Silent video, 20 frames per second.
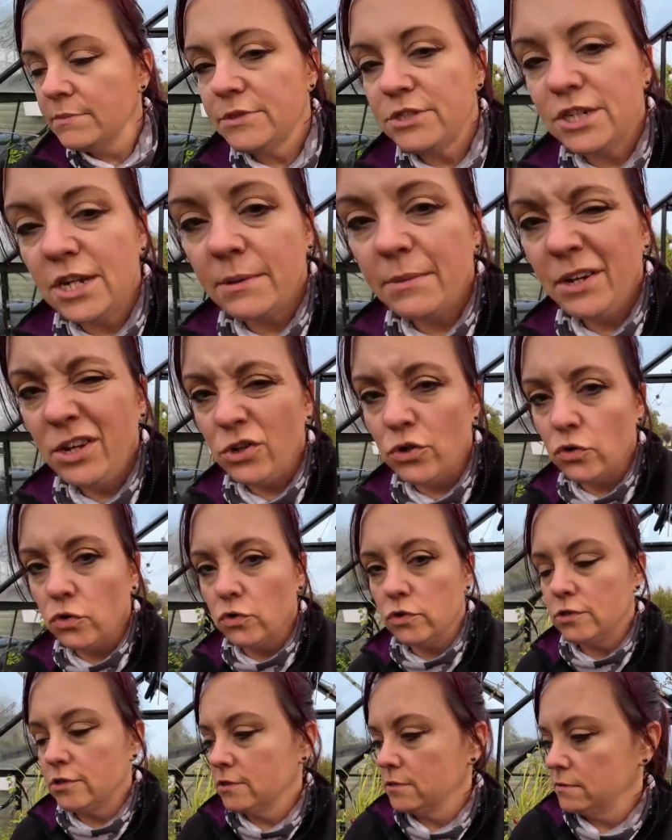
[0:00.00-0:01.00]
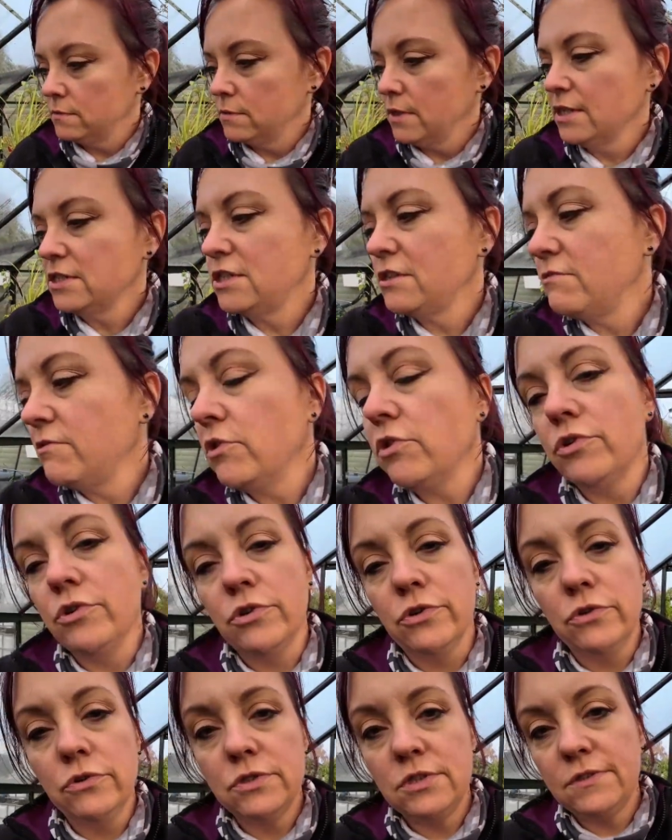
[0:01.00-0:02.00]
Check my notes. I actually wrote
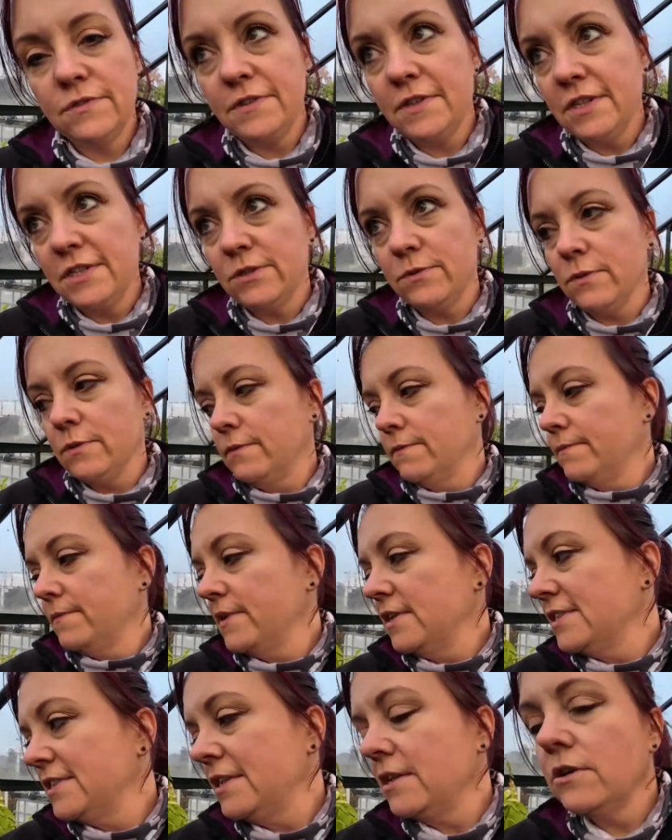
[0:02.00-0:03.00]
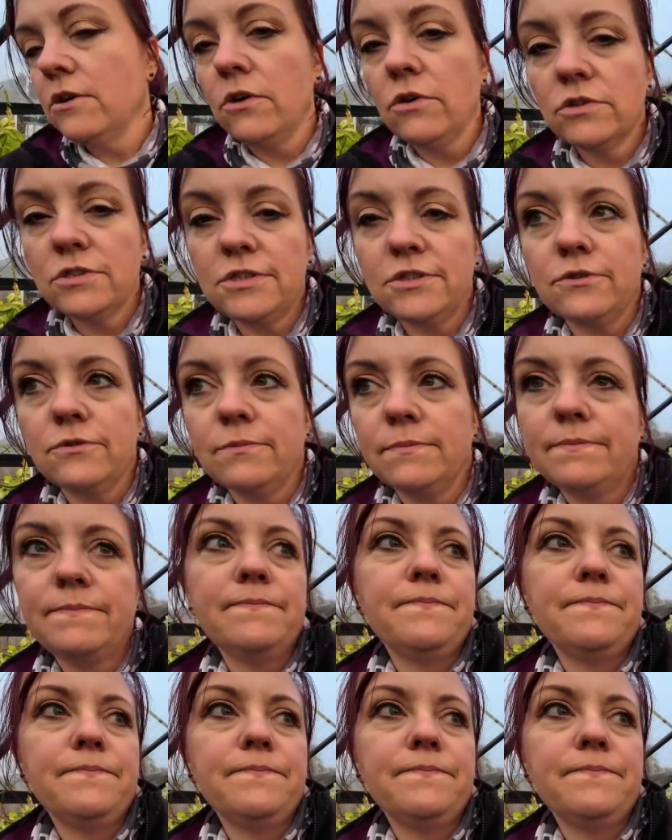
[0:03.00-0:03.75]
notes for this one and I still cocked it up.